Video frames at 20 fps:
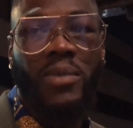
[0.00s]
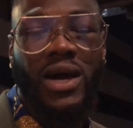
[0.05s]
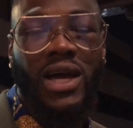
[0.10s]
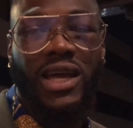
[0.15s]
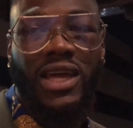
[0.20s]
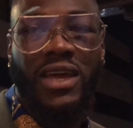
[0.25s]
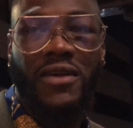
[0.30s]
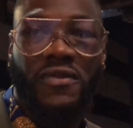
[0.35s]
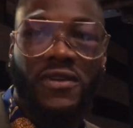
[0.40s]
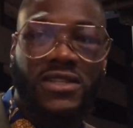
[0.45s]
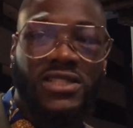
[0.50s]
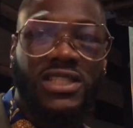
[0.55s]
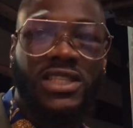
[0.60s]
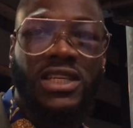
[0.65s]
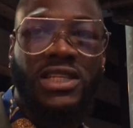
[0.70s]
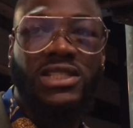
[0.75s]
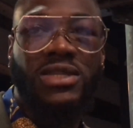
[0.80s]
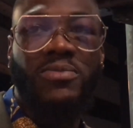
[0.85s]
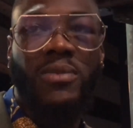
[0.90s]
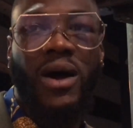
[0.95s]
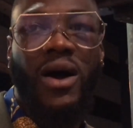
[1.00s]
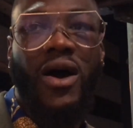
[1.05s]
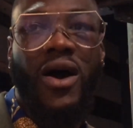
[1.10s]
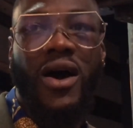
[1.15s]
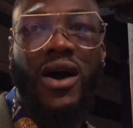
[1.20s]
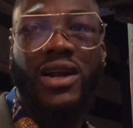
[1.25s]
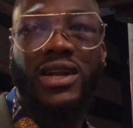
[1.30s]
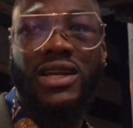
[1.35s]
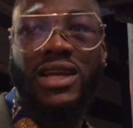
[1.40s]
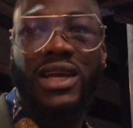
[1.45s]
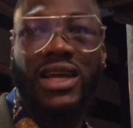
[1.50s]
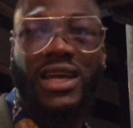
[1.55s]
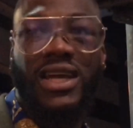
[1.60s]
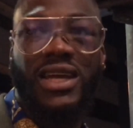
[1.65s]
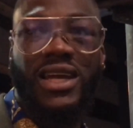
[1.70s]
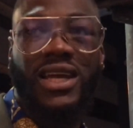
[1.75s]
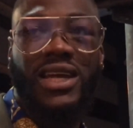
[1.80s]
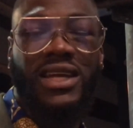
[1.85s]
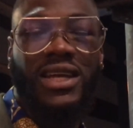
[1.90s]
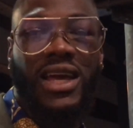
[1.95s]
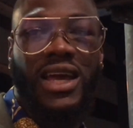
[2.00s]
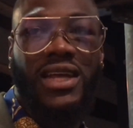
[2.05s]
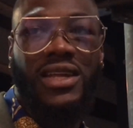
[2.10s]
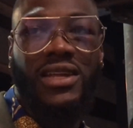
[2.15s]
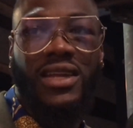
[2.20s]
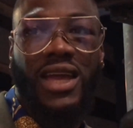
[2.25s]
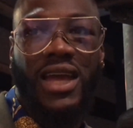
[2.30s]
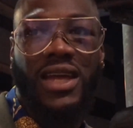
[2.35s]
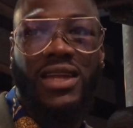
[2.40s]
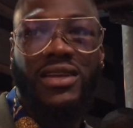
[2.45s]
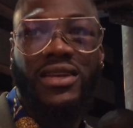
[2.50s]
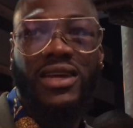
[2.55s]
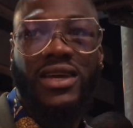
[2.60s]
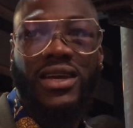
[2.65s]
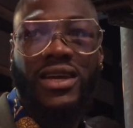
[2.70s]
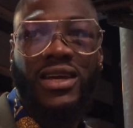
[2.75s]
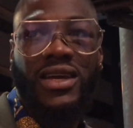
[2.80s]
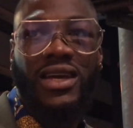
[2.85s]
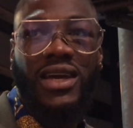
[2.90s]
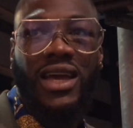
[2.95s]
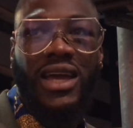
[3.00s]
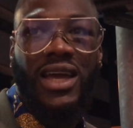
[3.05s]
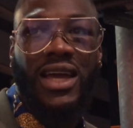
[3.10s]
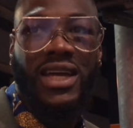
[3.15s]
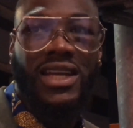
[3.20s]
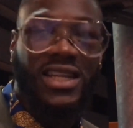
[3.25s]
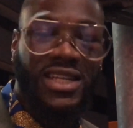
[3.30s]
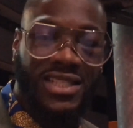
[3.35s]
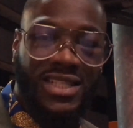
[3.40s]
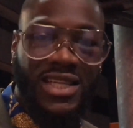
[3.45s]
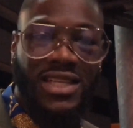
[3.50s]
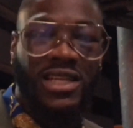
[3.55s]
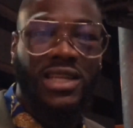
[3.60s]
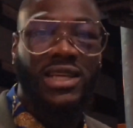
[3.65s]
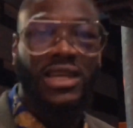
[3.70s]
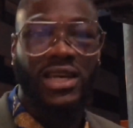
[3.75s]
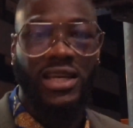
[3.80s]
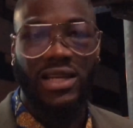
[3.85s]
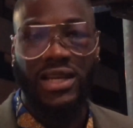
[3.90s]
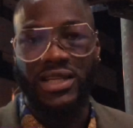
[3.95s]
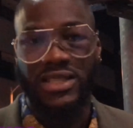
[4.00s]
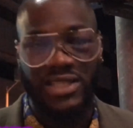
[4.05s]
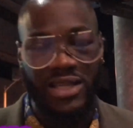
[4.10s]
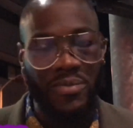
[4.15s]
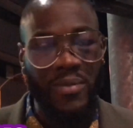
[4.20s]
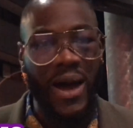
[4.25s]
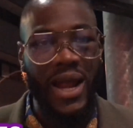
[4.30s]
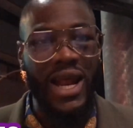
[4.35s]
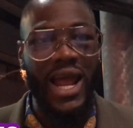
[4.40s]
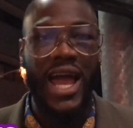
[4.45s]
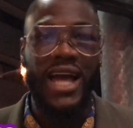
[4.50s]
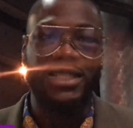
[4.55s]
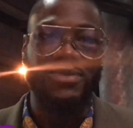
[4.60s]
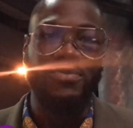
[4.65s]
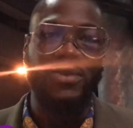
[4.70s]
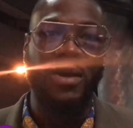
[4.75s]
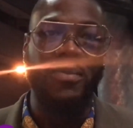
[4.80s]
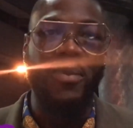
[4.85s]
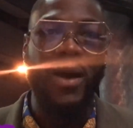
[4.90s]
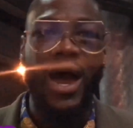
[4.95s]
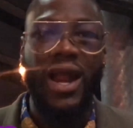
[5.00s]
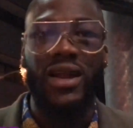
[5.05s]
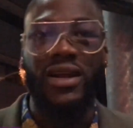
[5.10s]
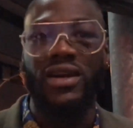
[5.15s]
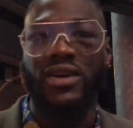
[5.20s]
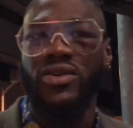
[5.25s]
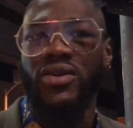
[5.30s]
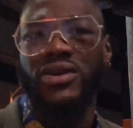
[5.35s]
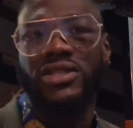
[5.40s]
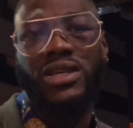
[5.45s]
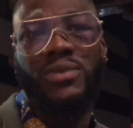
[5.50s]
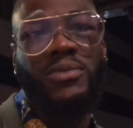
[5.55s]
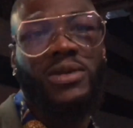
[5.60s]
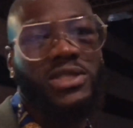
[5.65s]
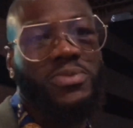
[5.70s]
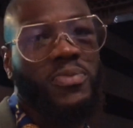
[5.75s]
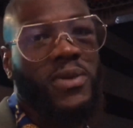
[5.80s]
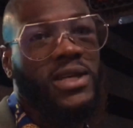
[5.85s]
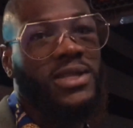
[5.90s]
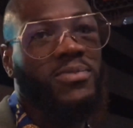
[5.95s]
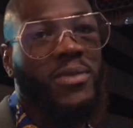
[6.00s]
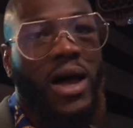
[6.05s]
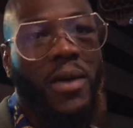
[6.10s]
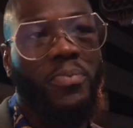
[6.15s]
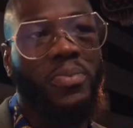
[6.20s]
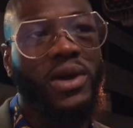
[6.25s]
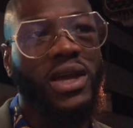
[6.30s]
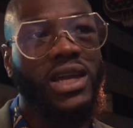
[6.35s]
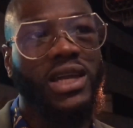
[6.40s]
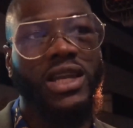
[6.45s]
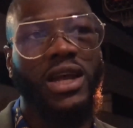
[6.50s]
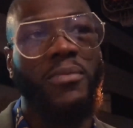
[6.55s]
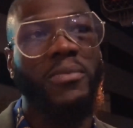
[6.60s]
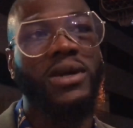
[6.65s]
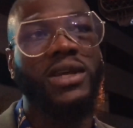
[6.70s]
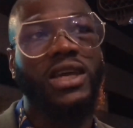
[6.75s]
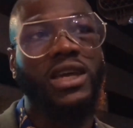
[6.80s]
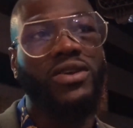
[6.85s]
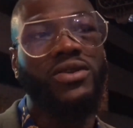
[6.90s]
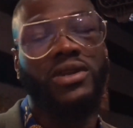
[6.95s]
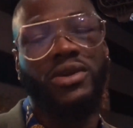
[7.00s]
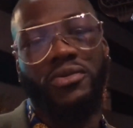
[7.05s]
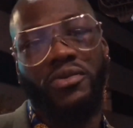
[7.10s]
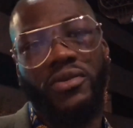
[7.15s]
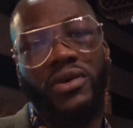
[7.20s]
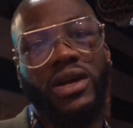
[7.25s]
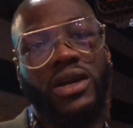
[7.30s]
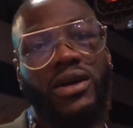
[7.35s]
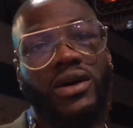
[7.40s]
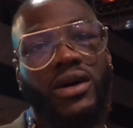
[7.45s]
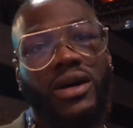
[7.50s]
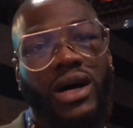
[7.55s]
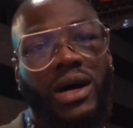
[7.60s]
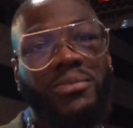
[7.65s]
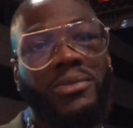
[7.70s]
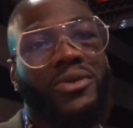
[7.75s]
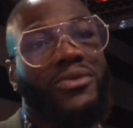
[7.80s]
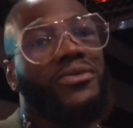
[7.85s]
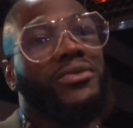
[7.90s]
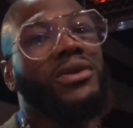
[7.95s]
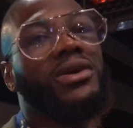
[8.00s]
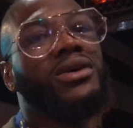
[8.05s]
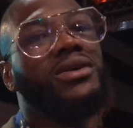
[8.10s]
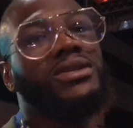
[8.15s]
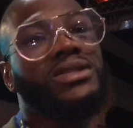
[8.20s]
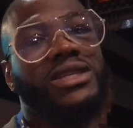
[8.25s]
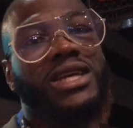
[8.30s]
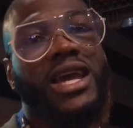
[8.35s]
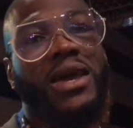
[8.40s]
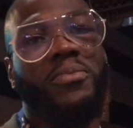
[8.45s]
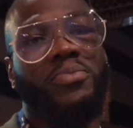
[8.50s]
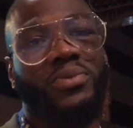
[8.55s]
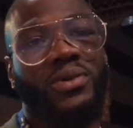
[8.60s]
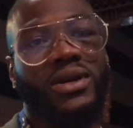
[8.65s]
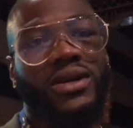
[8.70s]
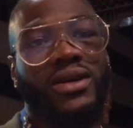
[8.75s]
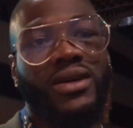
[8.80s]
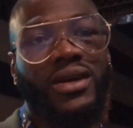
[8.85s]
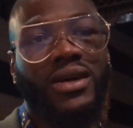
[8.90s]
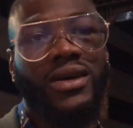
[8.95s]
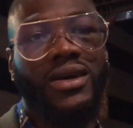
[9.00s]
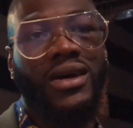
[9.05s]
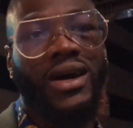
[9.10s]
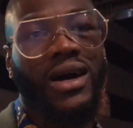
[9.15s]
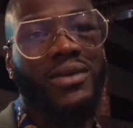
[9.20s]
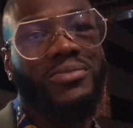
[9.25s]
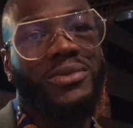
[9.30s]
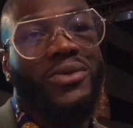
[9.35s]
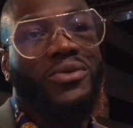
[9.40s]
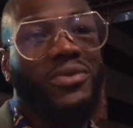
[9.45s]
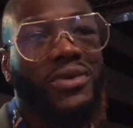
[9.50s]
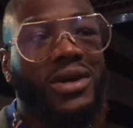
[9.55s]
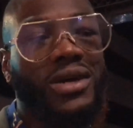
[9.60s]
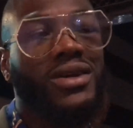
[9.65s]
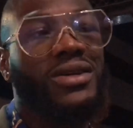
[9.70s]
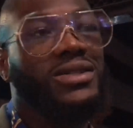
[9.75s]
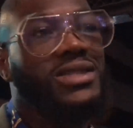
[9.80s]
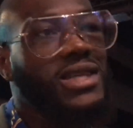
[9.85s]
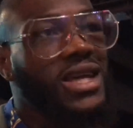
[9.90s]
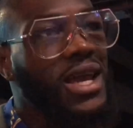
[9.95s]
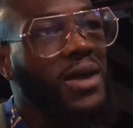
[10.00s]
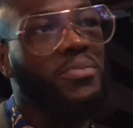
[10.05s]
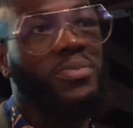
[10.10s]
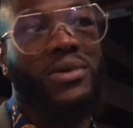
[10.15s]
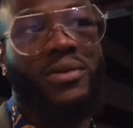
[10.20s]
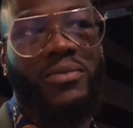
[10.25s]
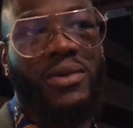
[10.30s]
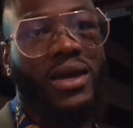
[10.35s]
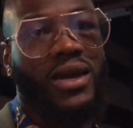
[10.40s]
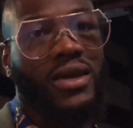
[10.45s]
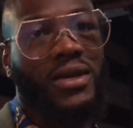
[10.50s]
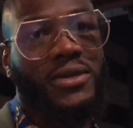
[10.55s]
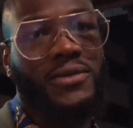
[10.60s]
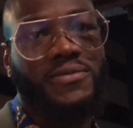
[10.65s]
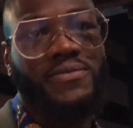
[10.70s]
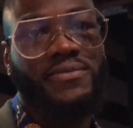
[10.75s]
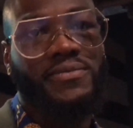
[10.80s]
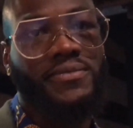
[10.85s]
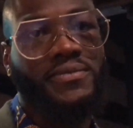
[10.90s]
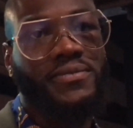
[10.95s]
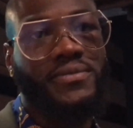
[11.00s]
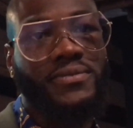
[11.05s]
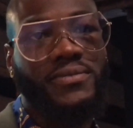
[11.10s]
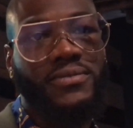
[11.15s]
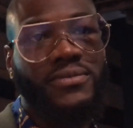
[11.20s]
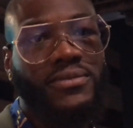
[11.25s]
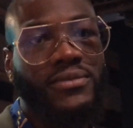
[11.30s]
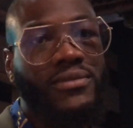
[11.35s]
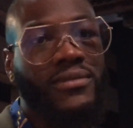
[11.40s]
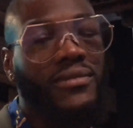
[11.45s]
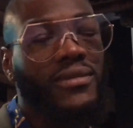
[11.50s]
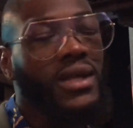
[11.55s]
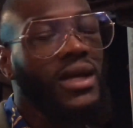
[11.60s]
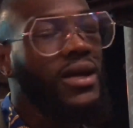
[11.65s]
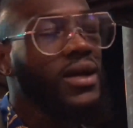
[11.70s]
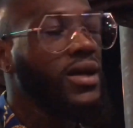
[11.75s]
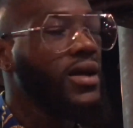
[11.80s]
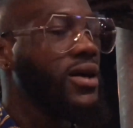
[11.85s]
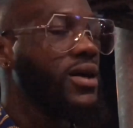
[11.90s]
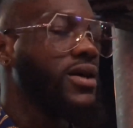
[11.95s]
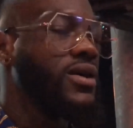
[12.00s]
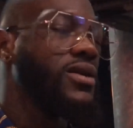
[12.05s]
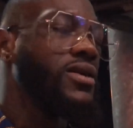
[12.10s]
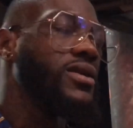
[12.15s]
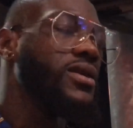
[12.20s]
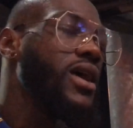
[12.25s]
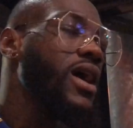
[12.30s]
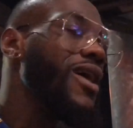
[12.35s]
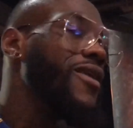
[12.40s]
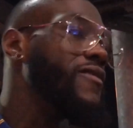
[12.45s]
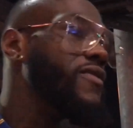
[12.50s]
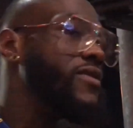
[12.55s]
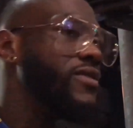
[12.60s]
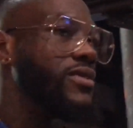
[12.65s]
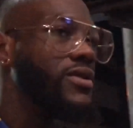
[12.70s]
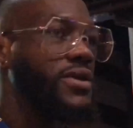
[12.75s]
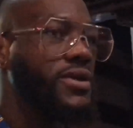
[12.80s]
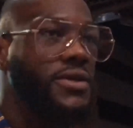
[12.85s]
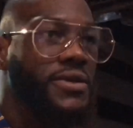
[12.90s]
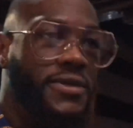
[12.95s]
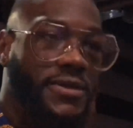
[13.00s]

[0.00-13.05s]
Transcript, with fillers: but if it's dear to my heart and and, and, and and this in the, it, somebody asked me about it. Of course, I'm gonna express my opinion. I'm gonna give you the real. I'm a real champion. I'm the real champion. But you never put anyone down. I've never heard you in all now, the years, at